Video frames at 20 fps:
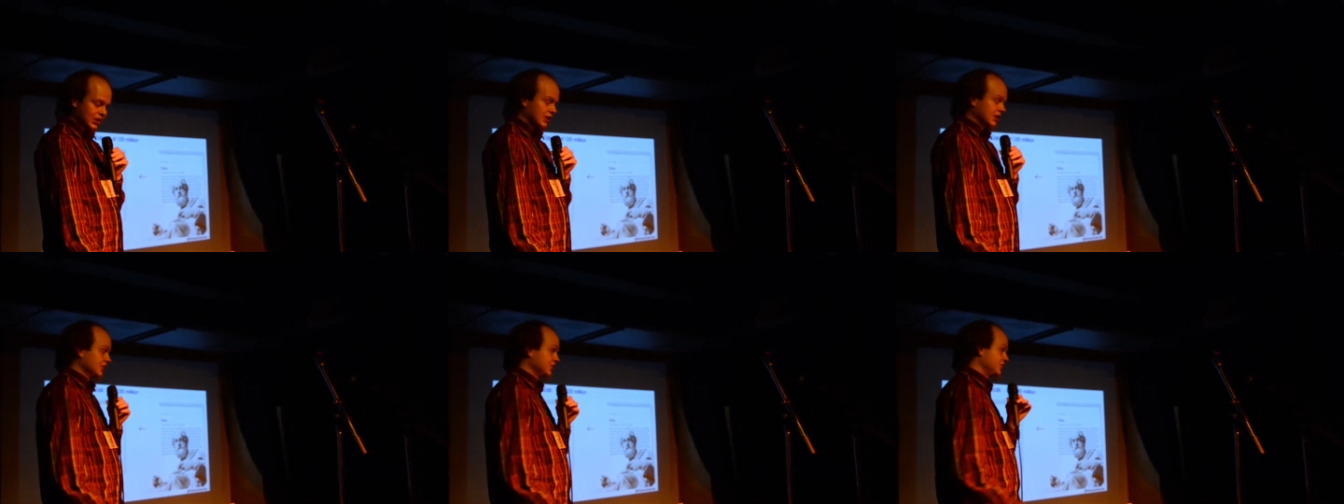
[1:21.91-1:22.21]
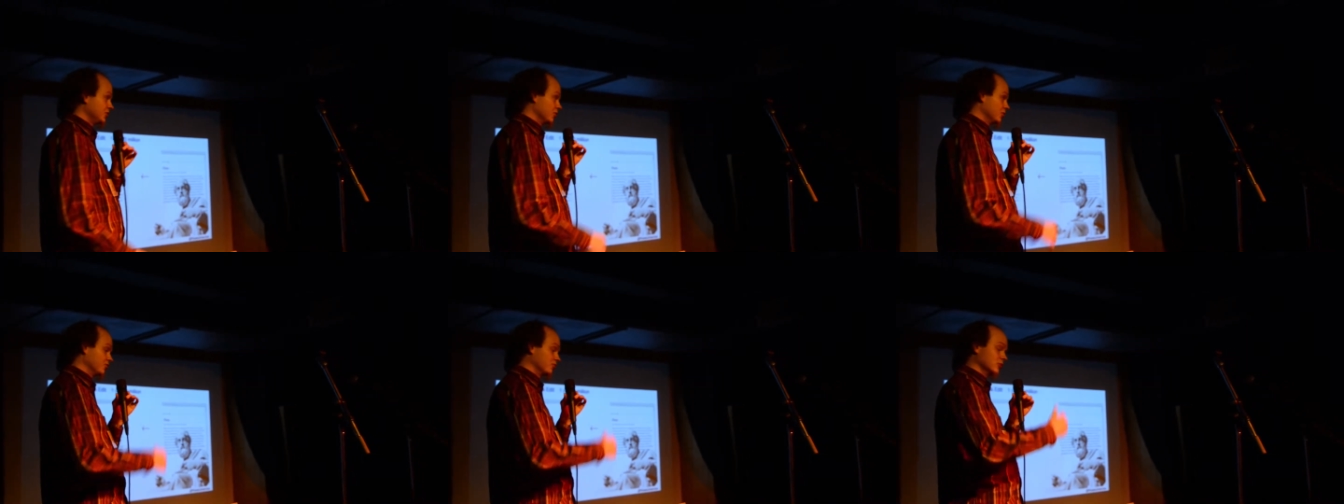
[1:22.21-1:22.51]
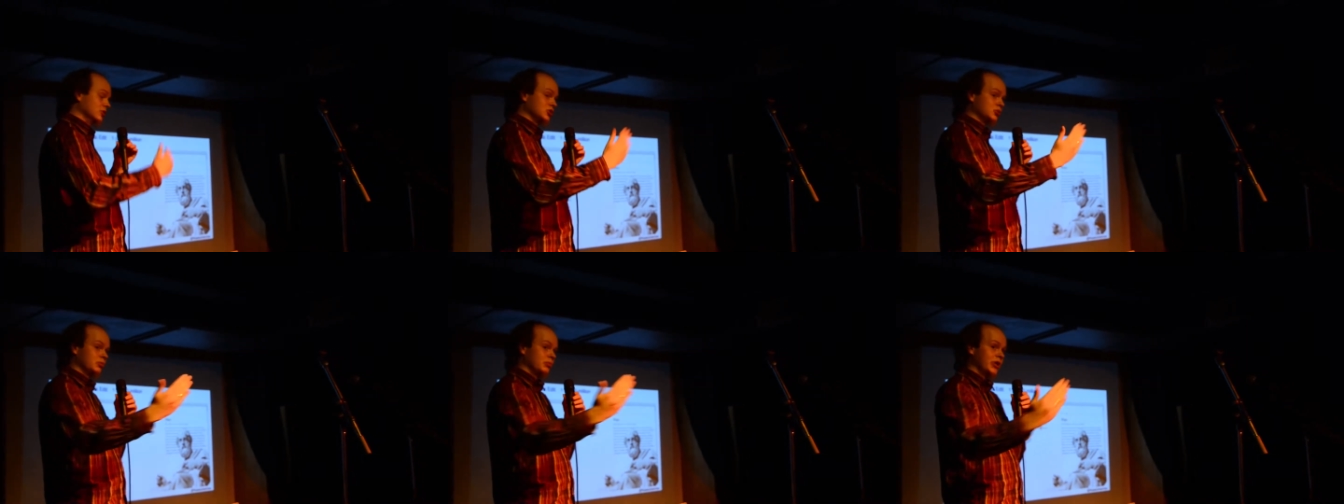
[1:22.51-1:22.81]
is known for
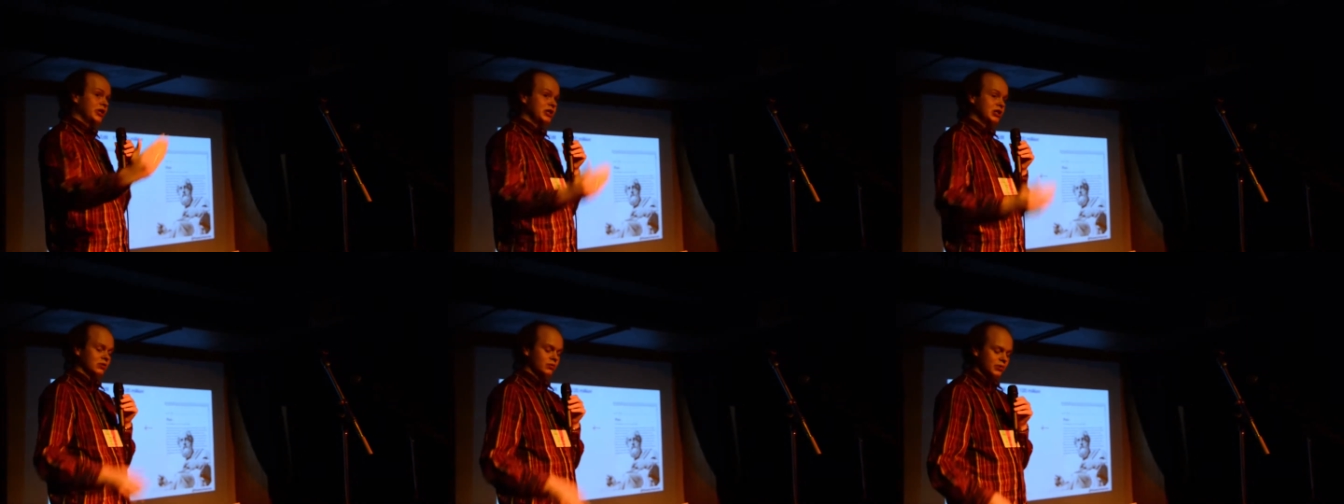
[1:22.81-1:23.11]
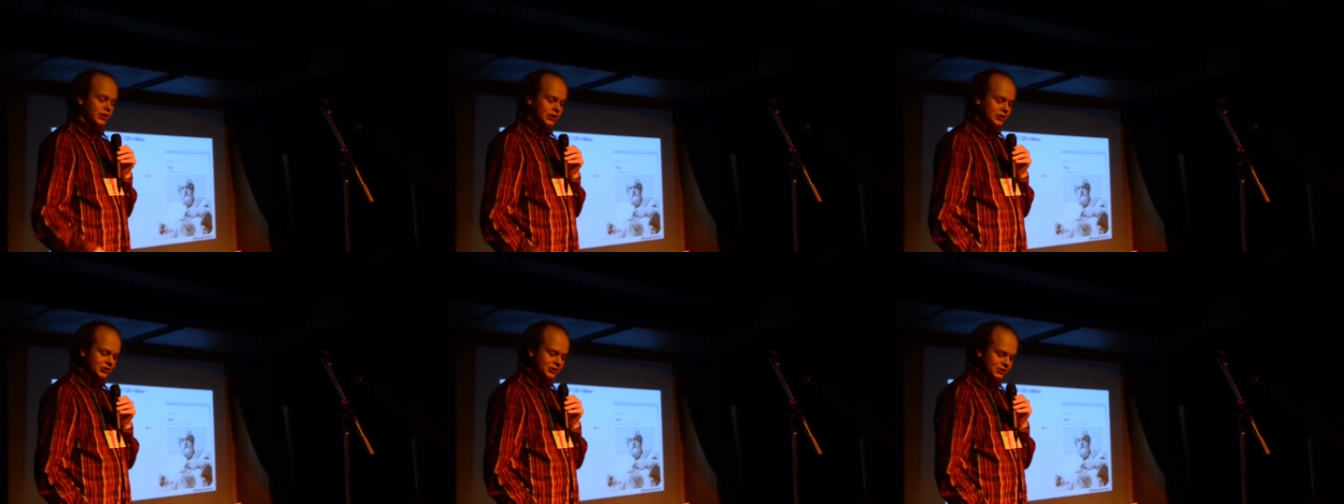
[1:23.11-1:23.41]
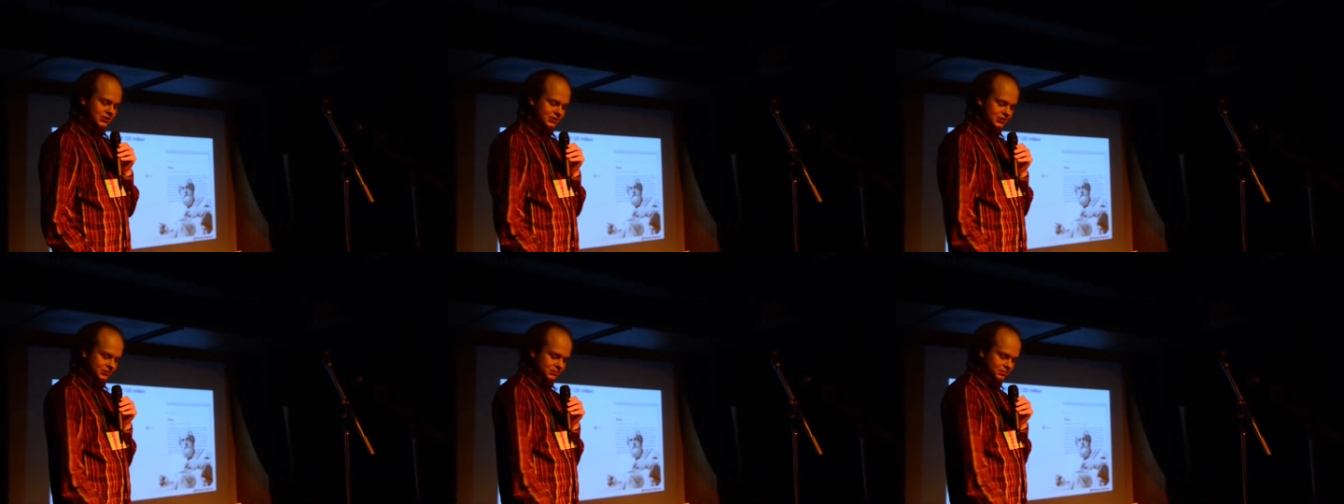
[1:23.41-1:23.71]
his many
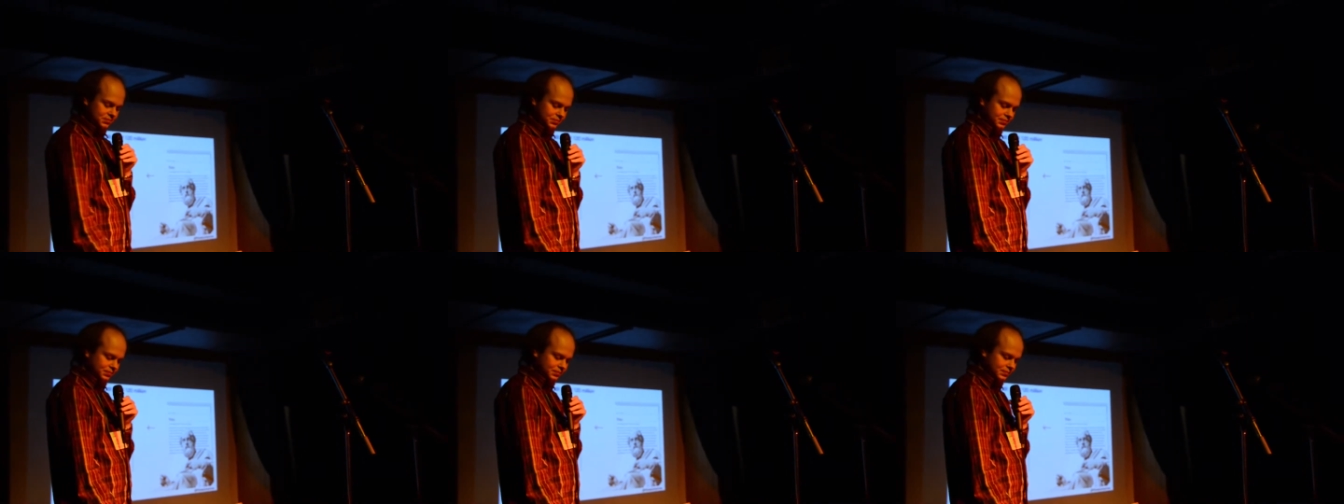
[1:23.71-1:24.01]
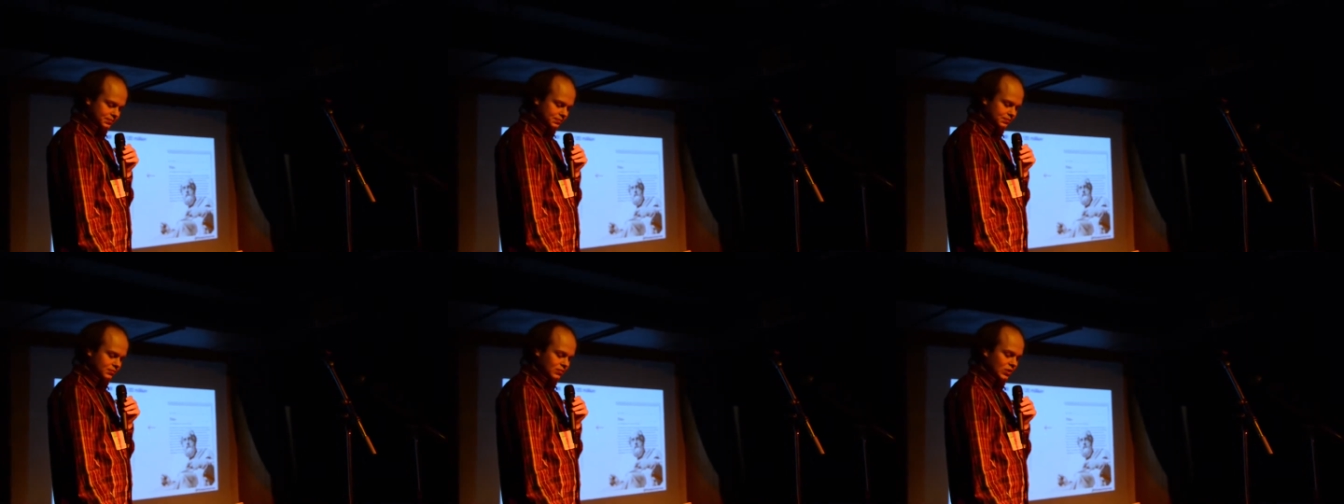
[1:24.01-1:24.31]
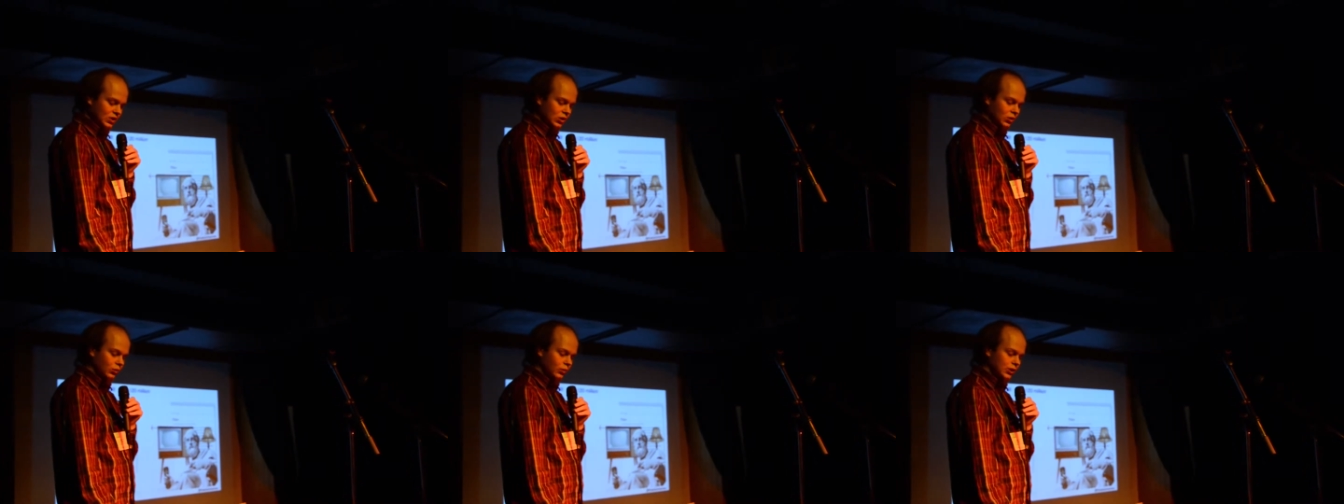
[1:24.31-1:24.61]
inventions,
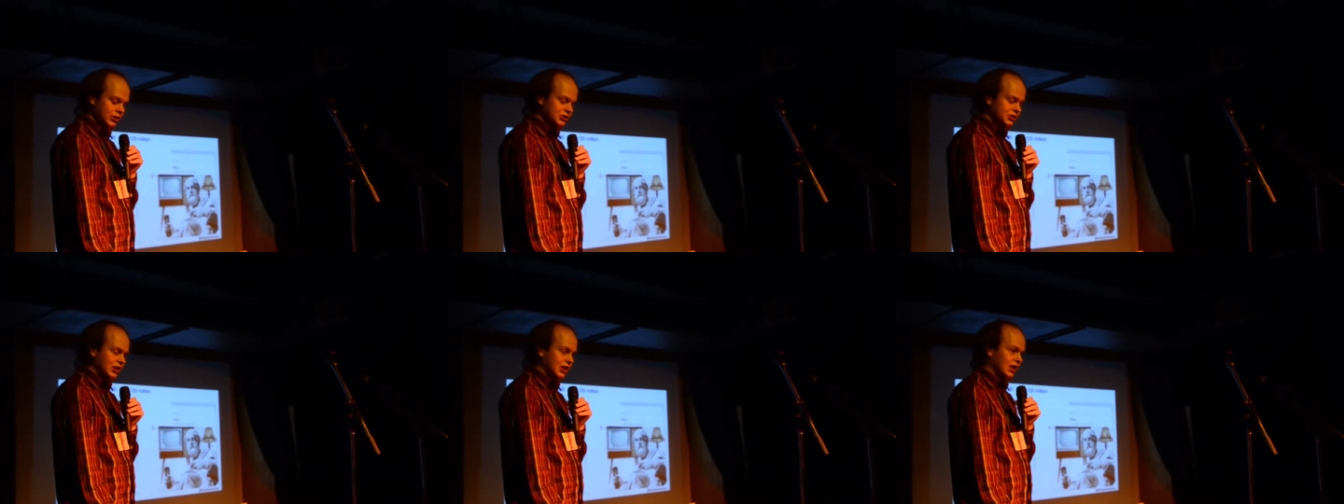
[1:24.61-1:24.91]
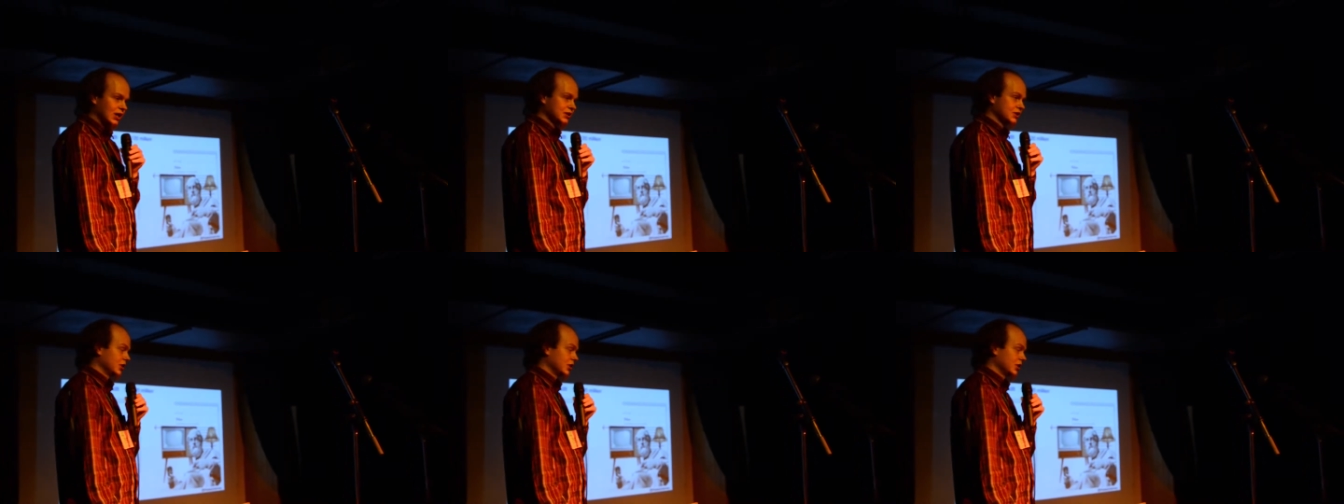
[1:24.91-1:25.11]
which are